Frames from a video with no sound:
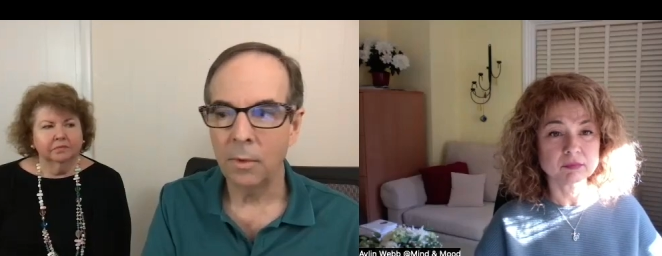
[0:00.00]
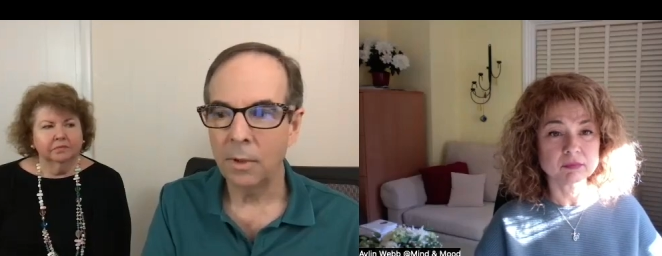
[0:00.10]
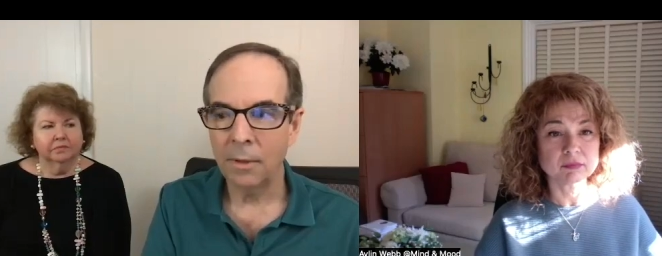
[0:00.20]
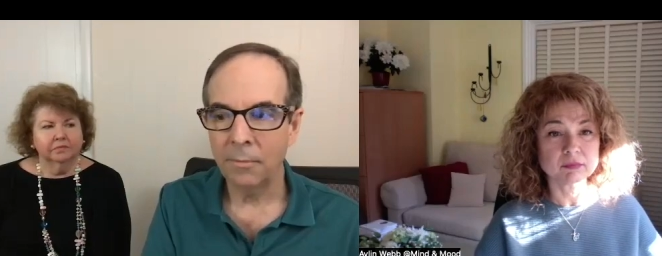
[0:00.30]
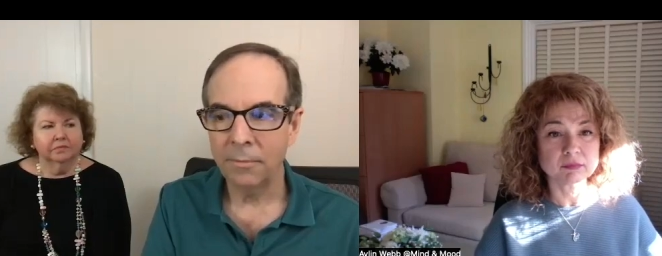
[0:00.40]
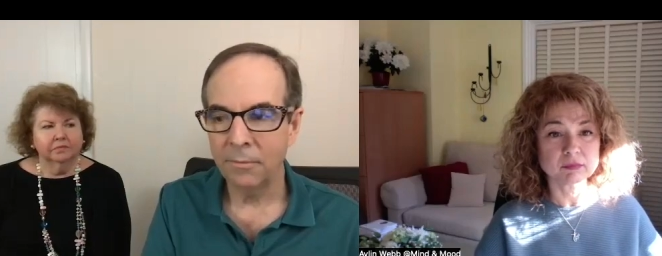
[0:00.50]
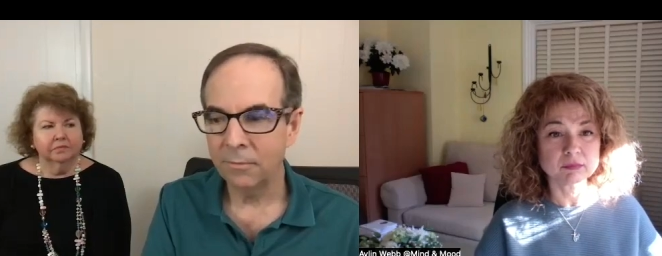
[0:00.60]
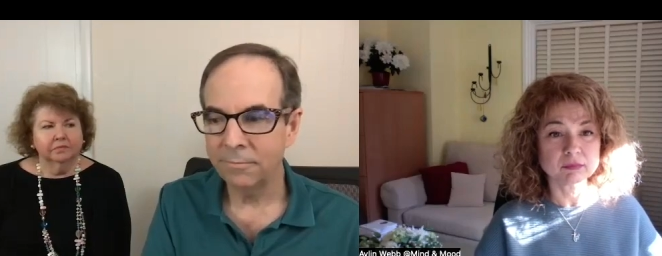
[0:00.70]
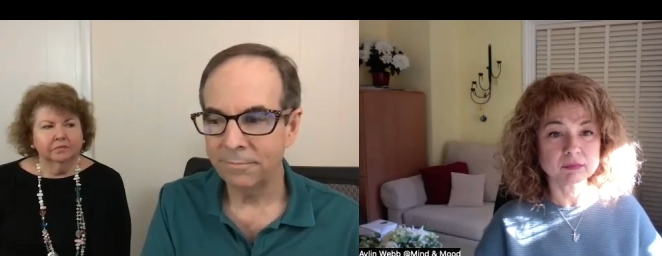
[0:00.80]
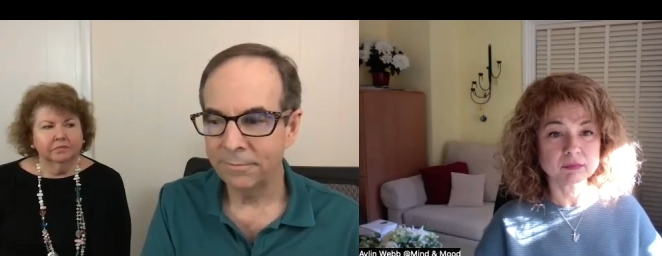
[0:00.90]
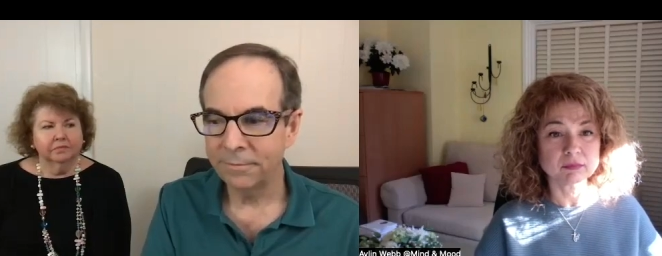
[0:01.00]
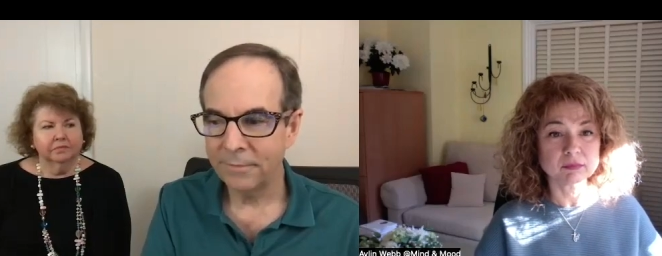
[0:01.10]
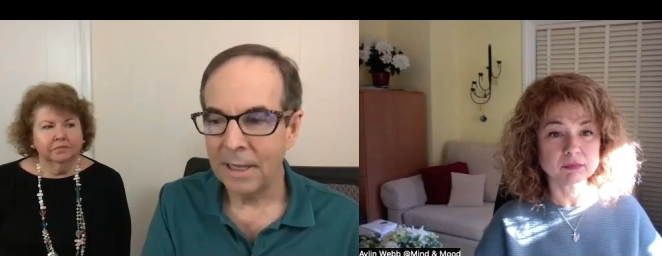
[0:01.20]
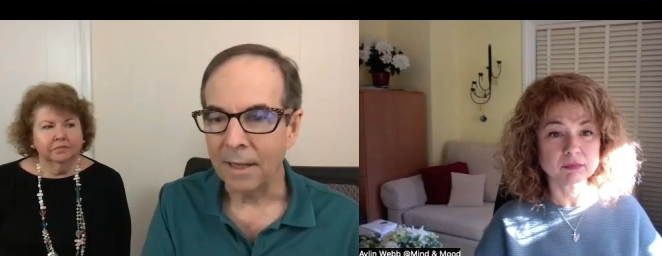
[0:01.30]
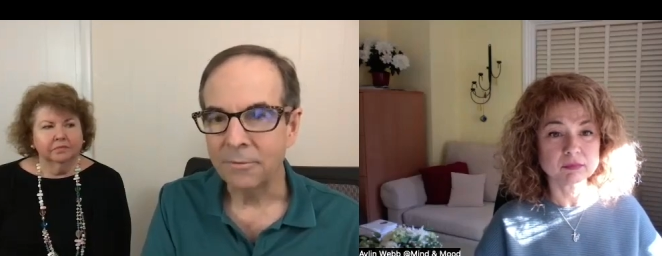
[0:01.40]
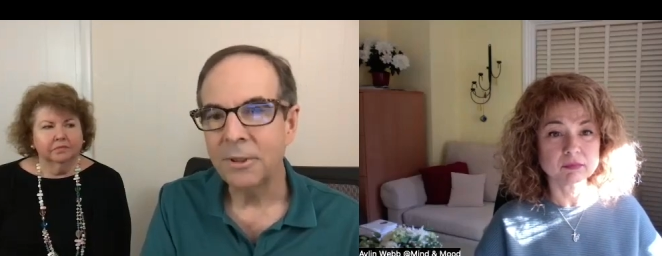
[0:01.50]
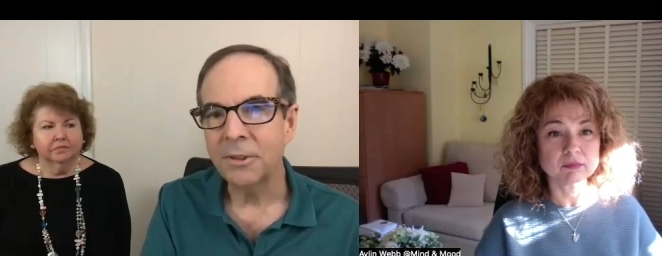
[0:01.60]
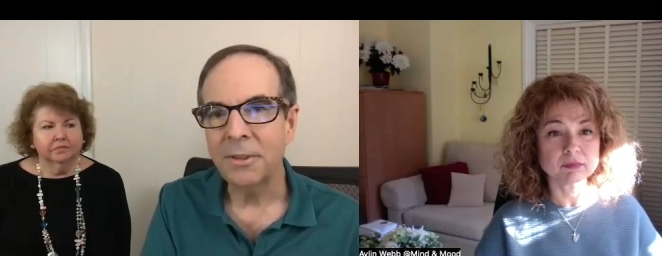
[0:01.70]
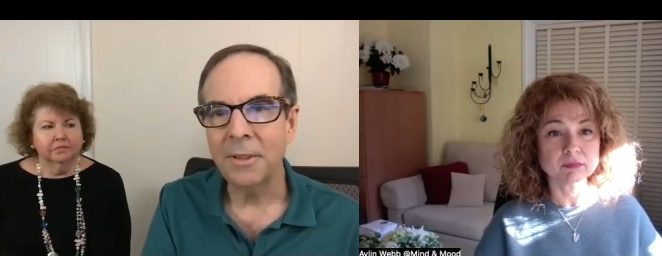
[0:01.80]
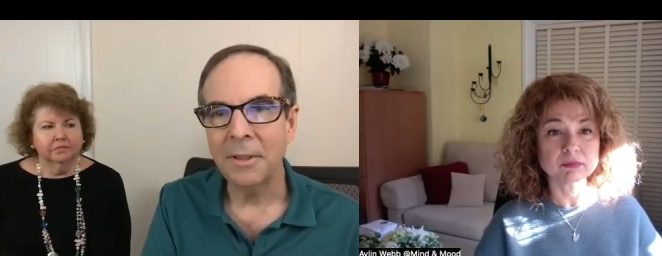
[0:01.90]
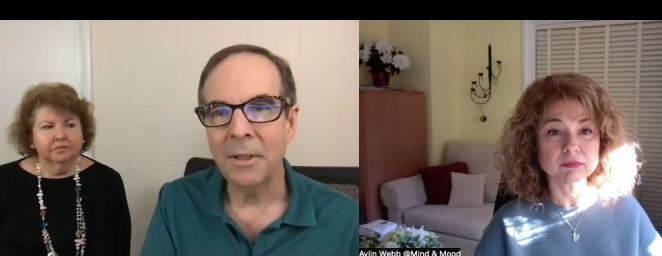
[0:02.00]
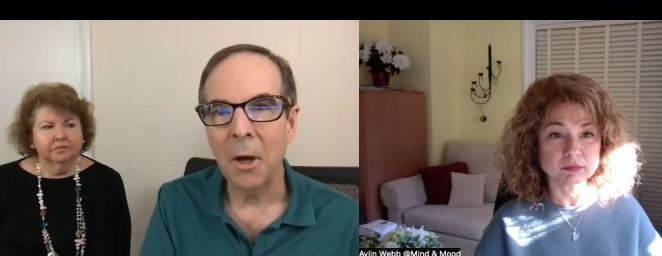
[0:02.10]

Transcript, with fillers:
Speaker 1: um, yeah, just uh,